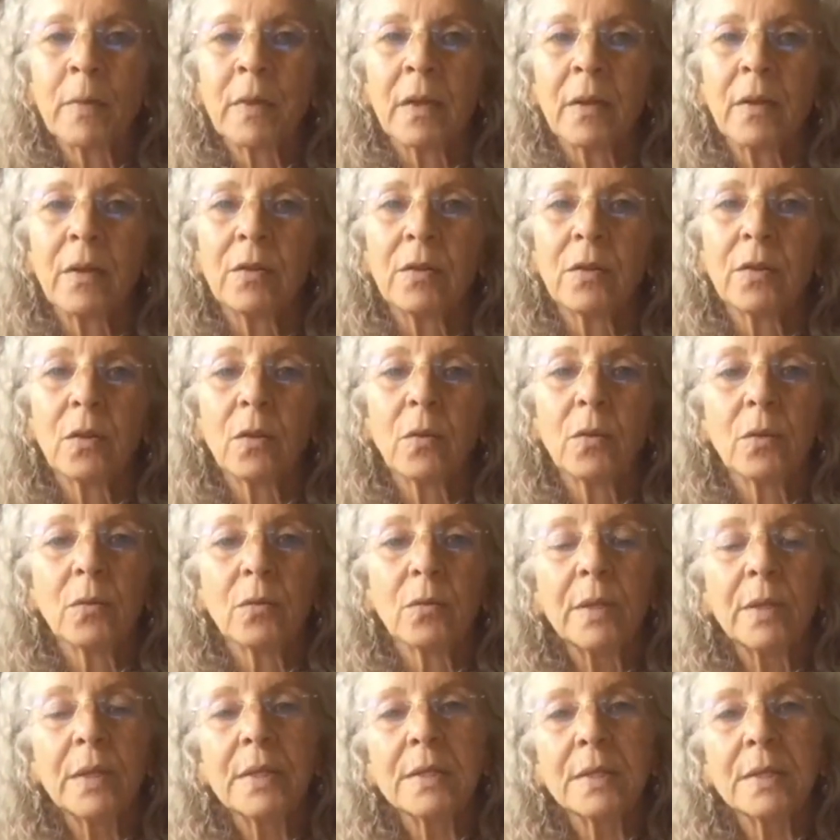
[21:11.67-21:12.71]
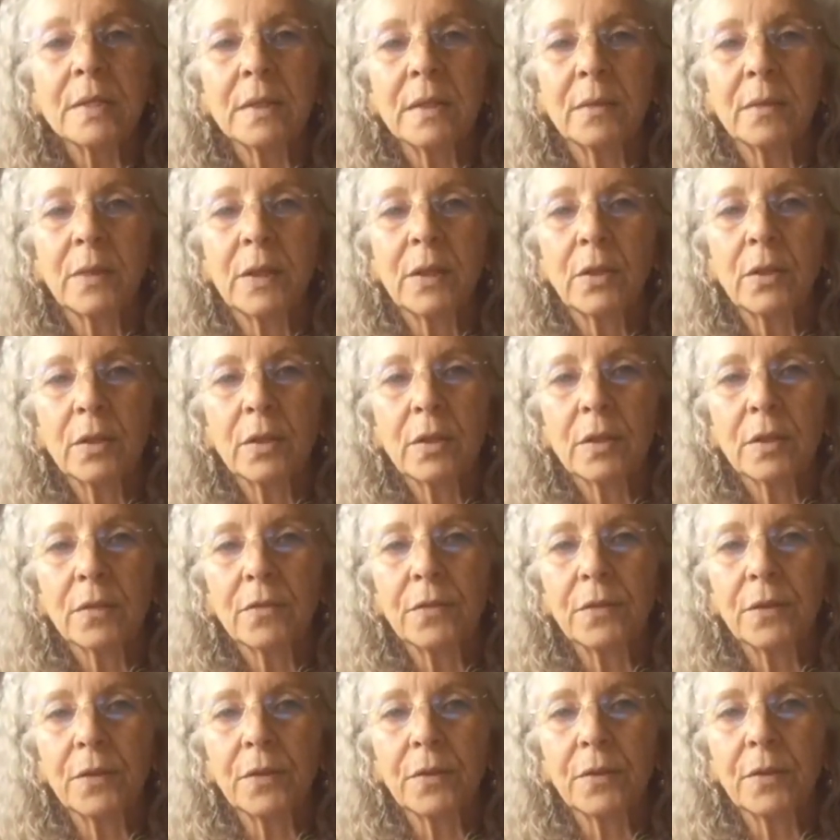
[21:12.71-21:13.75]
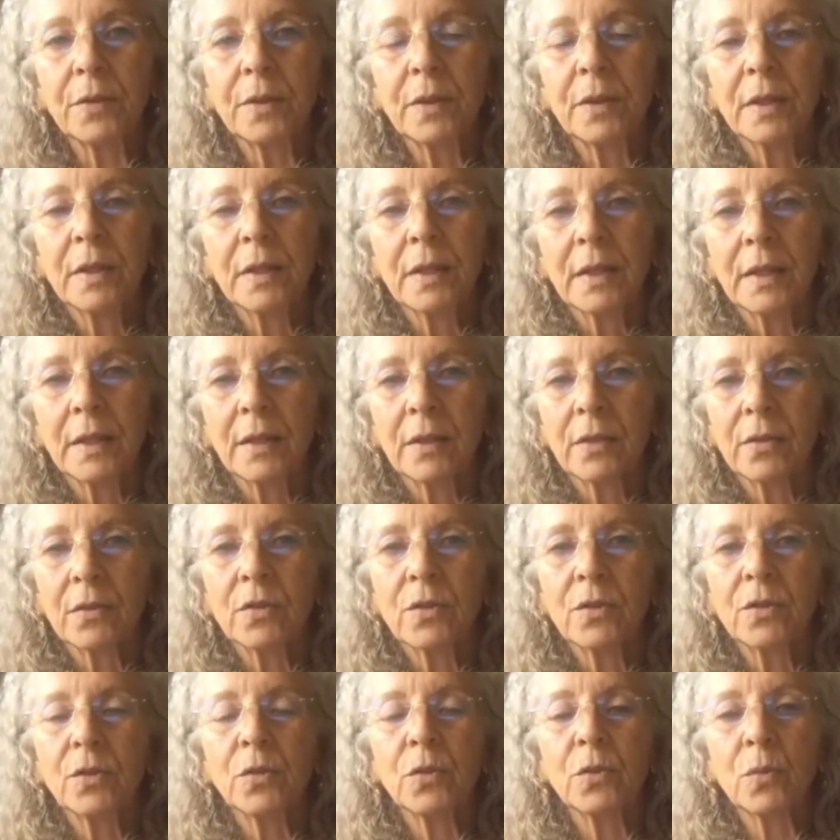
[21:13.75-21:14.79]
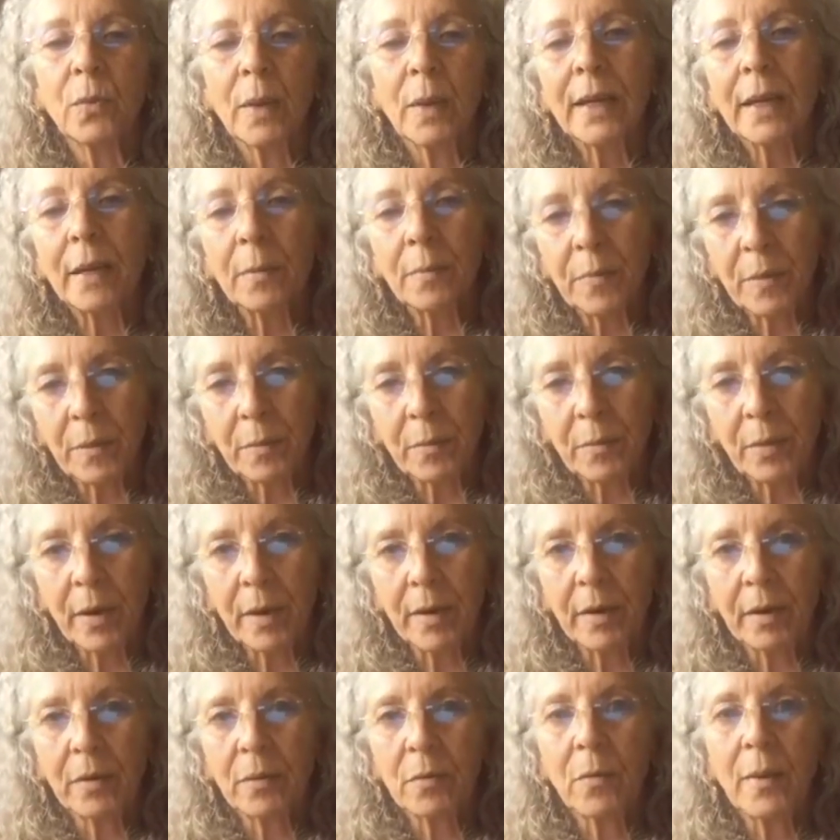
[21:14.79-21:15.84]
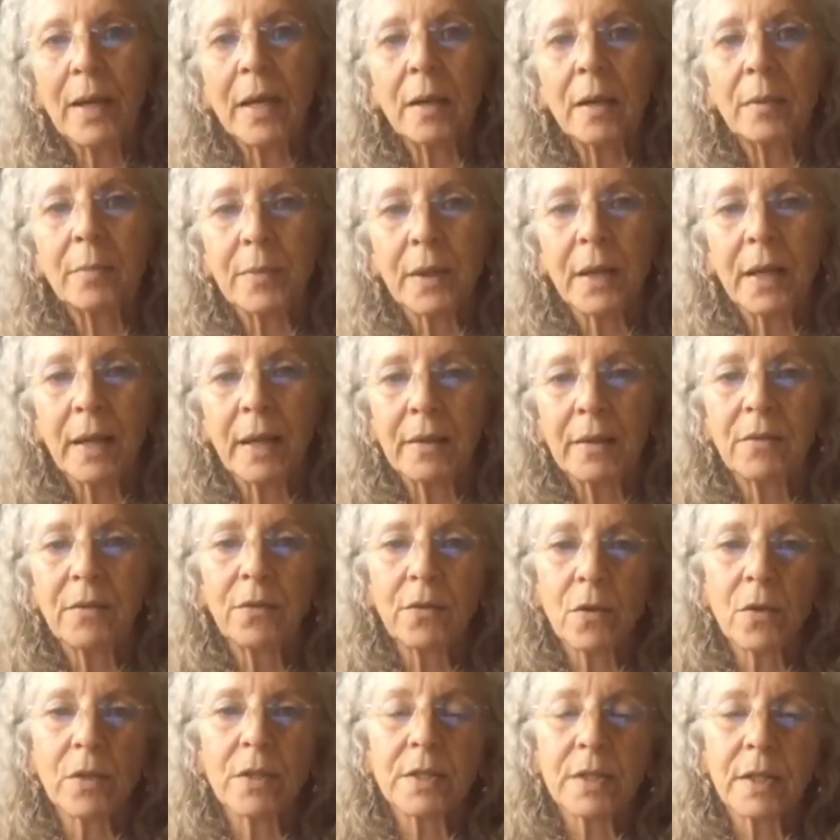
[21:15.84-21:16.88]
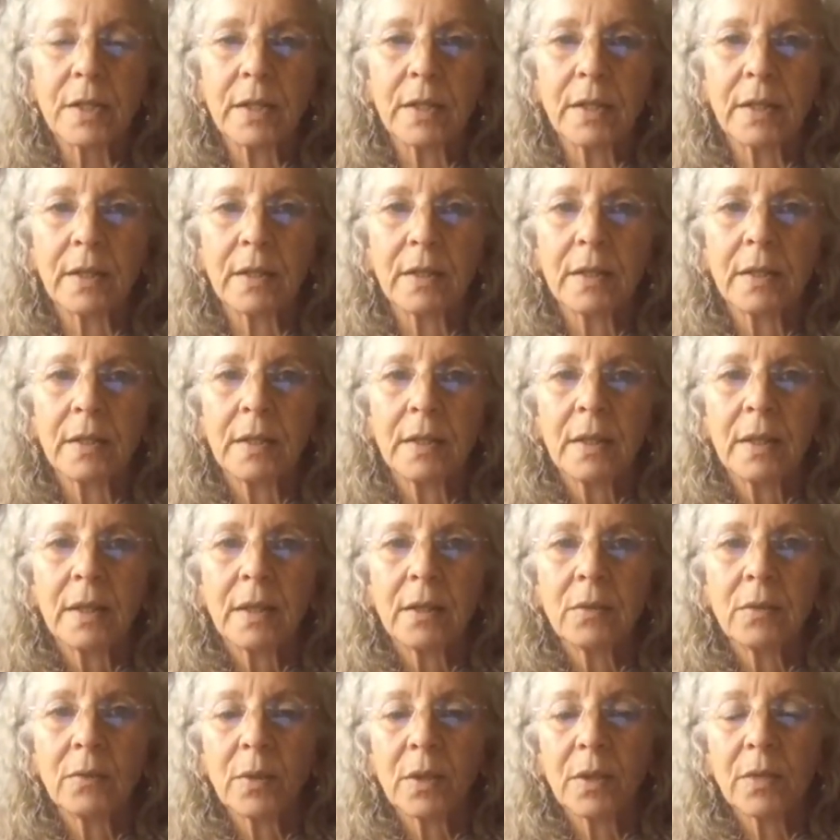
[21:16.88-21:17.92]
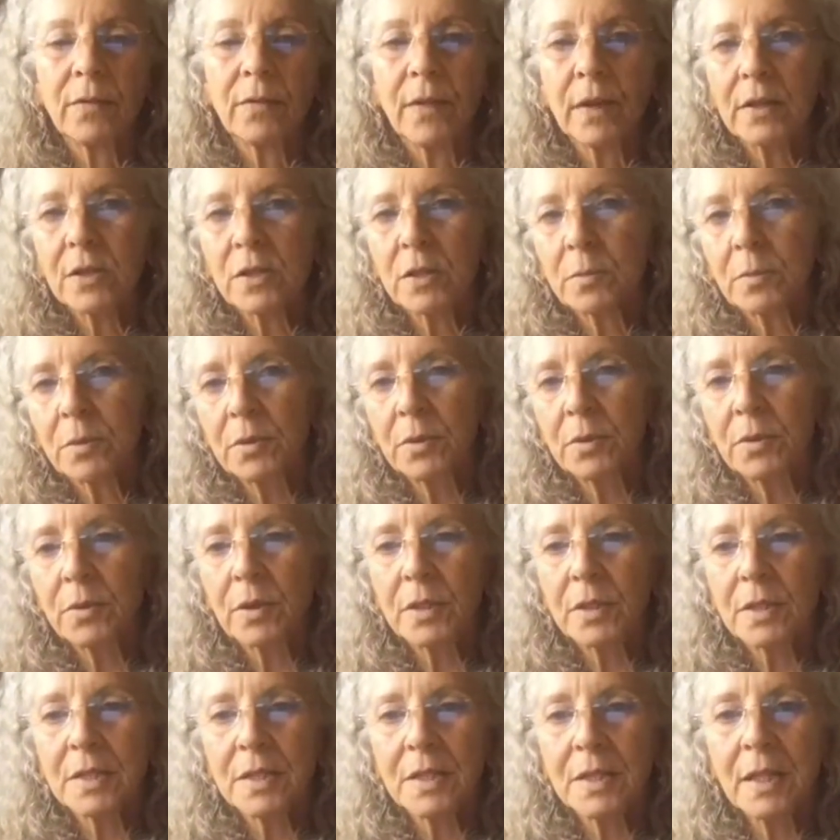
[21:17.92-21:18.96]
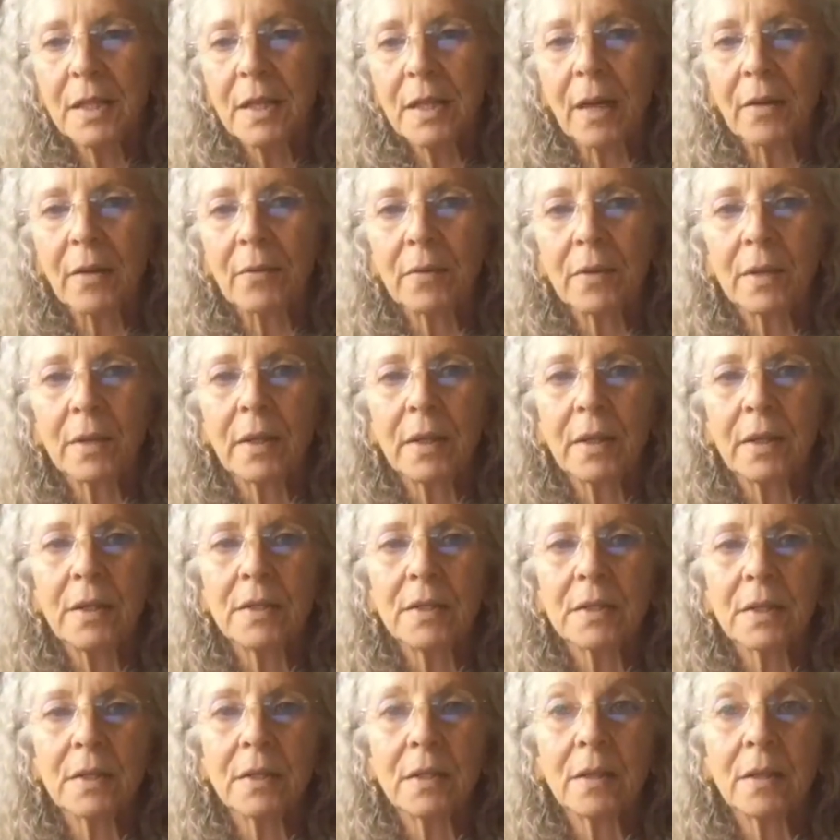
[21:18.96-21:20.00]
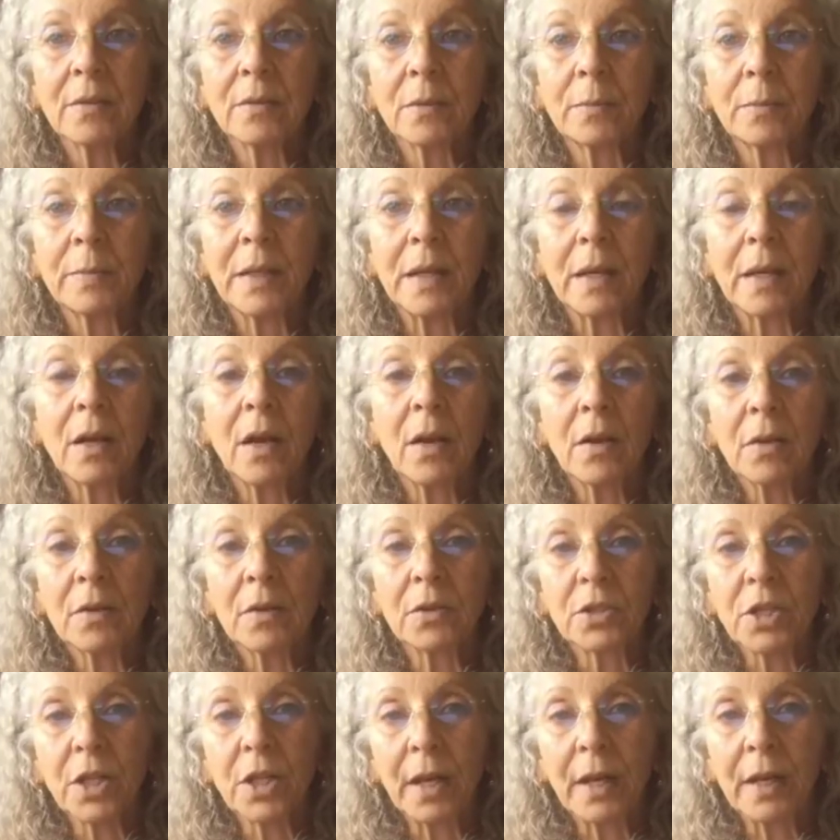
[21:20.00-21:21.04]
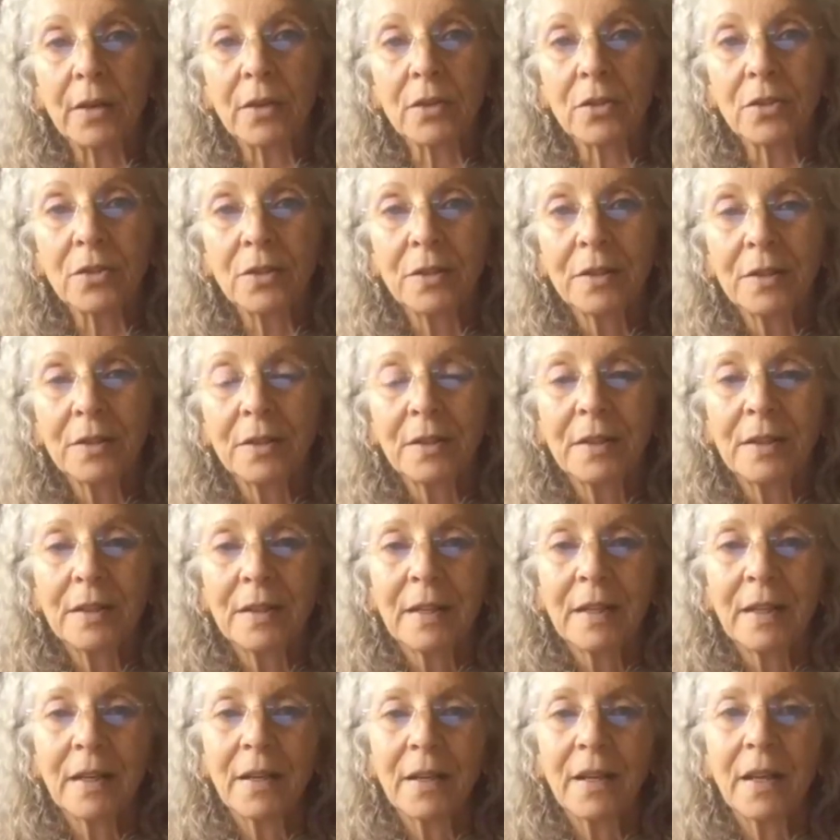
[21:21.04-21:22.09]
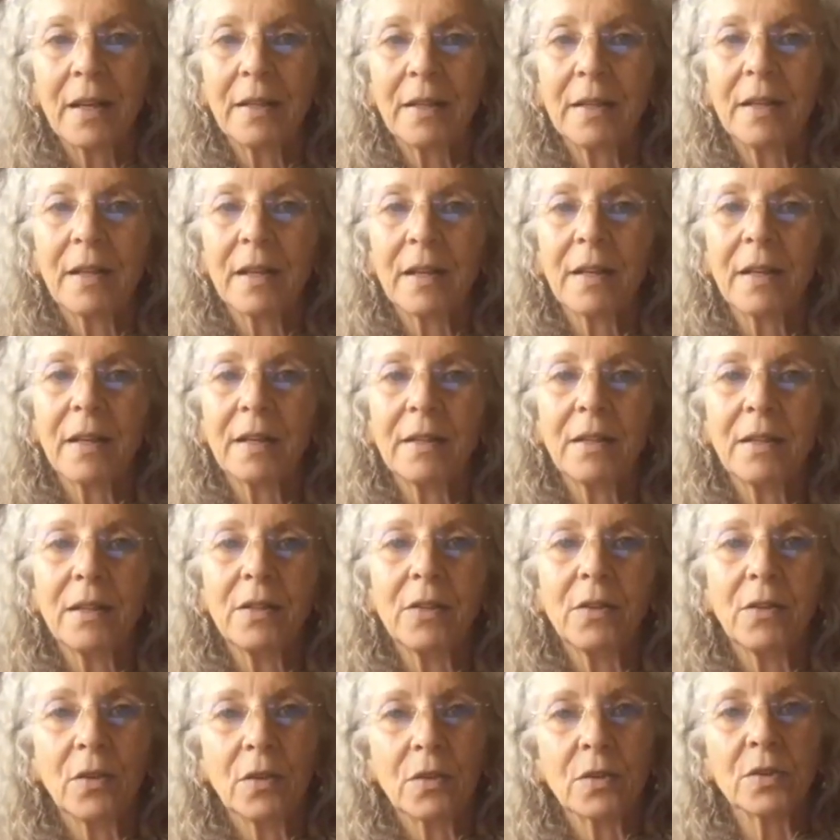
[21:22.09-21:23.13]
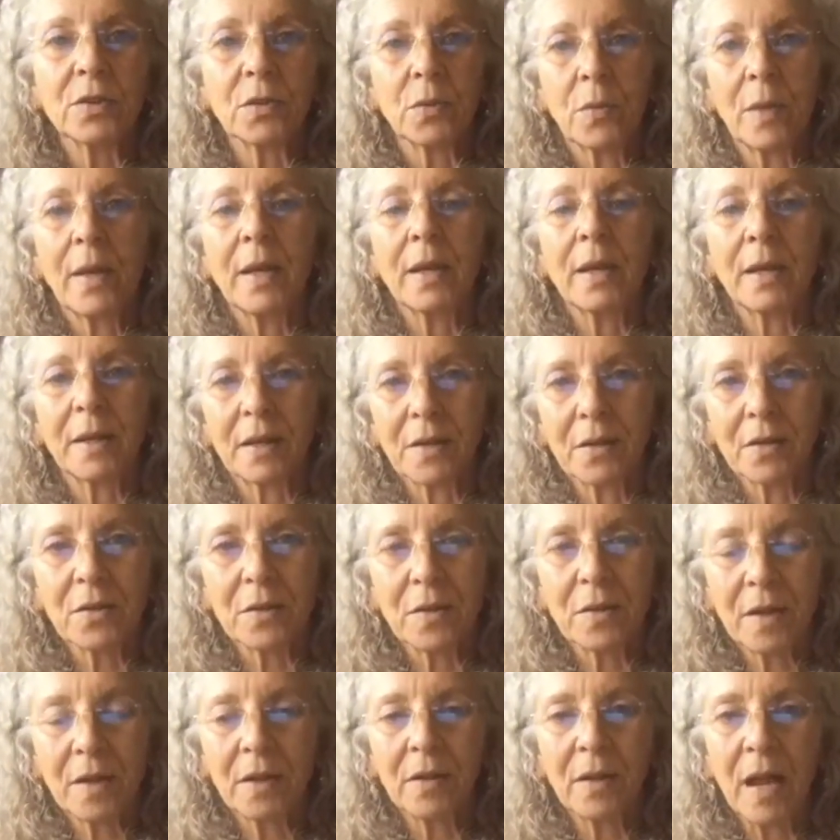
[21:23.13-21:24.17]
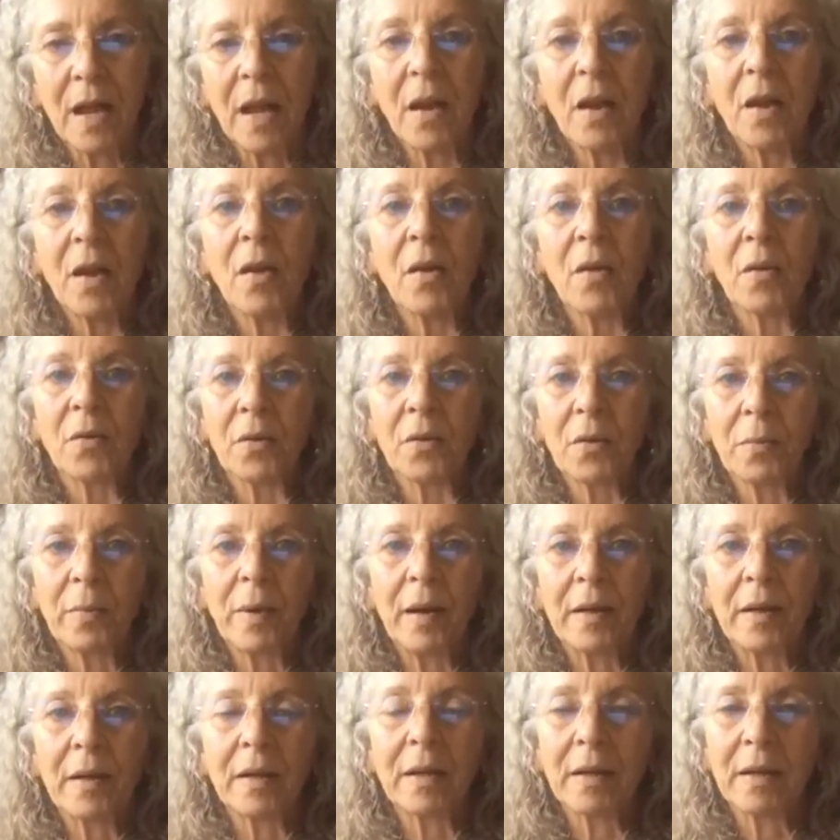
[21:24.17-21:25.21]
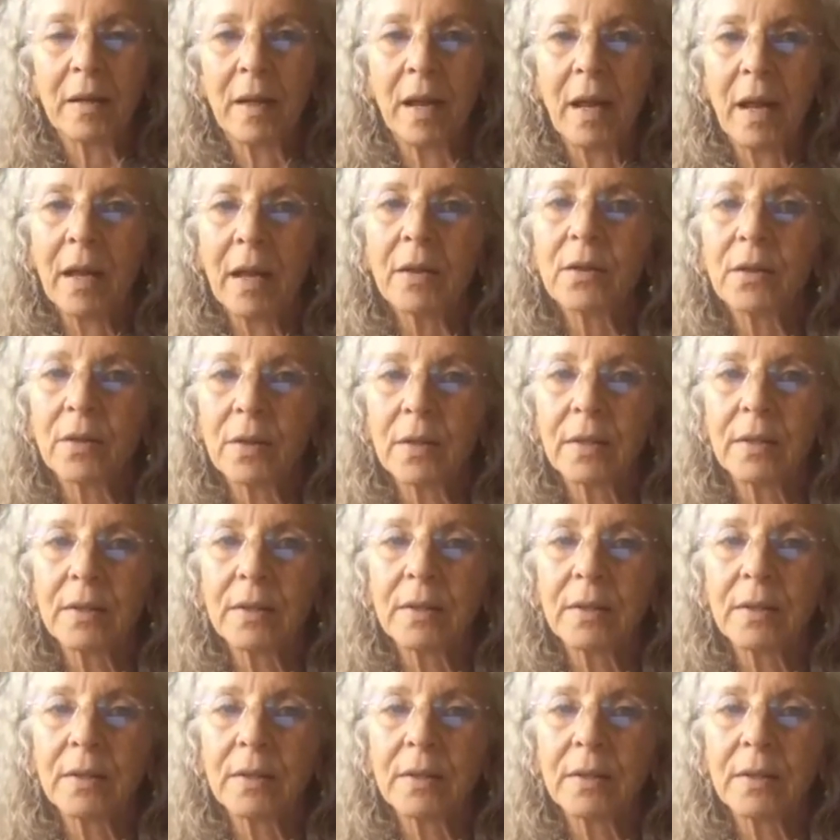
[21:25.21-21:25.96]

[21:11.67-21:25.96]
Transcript: And so the reason that we cook the food is to wake up the prana, wake up the life force in it. And with a vegetable, you can see that really easily, because there will be a color change. And then you know it's awake, and now your body can handle it.